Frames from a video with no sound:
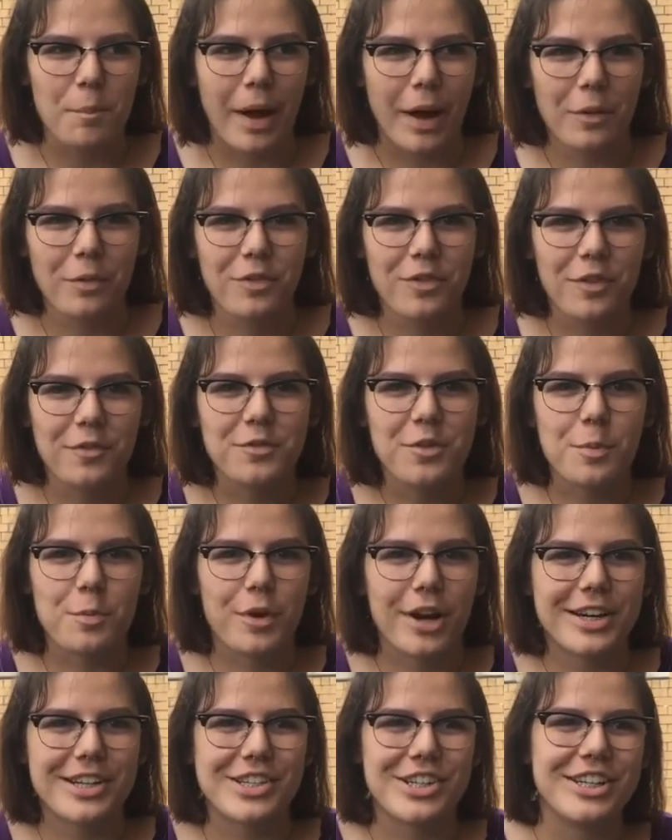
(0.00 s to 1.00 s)
bouts of
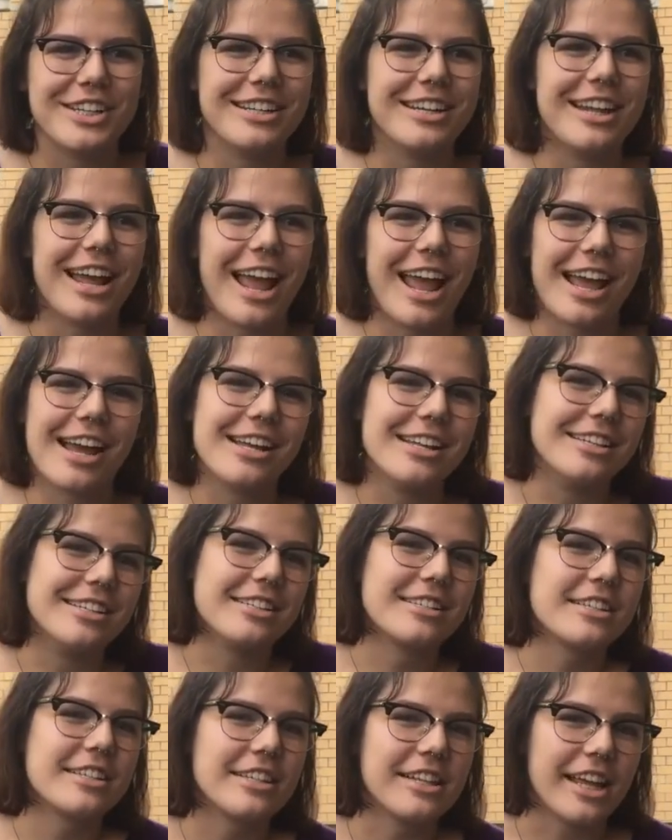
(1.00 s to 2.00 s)
depression
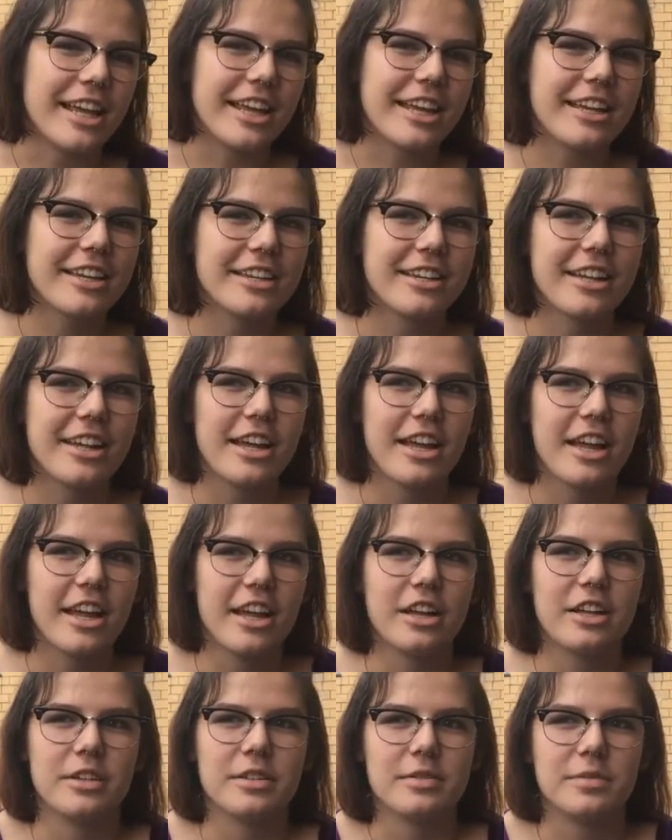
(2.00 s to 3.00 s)
and like
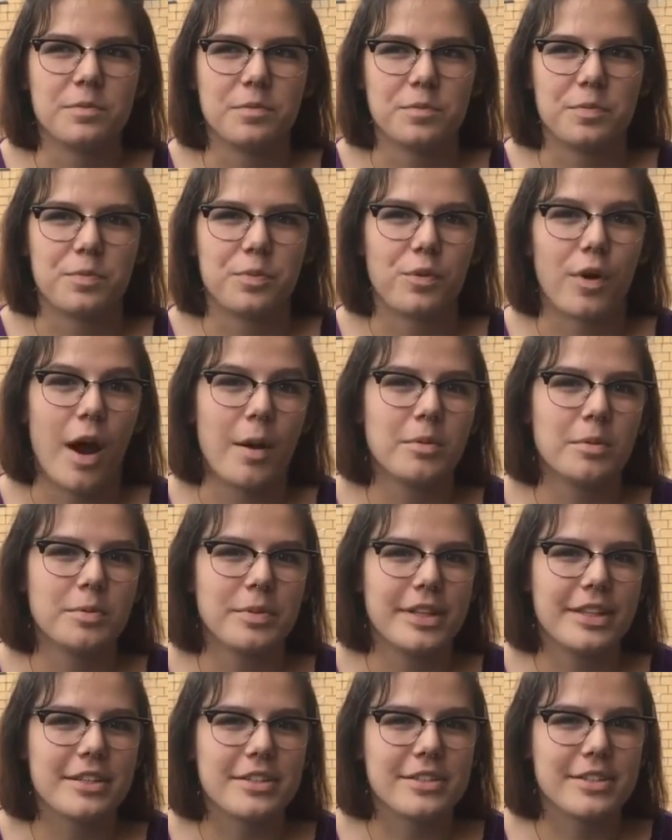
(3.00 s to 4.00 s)

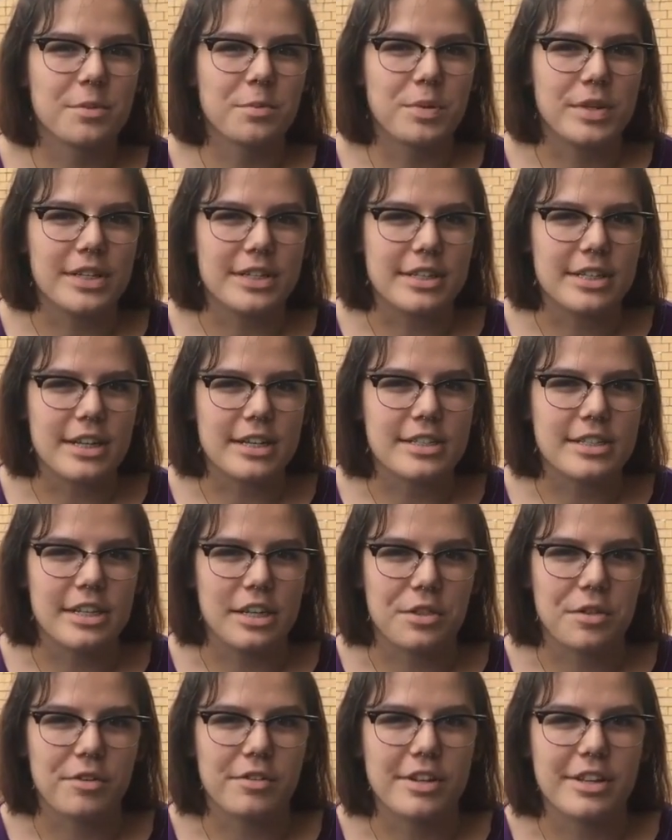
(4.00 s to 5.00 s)
probably there's some
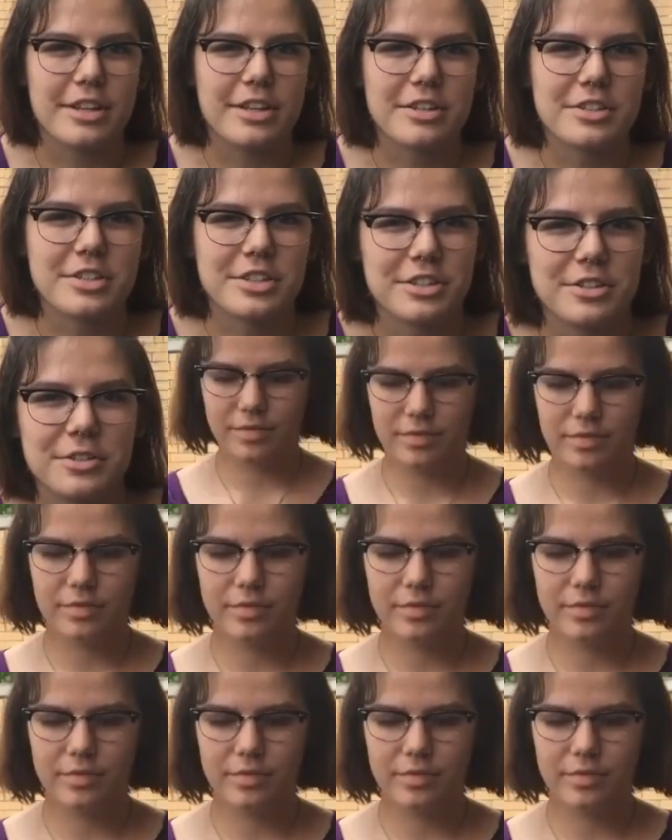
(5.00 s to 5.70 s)
PTSD thrown in there too.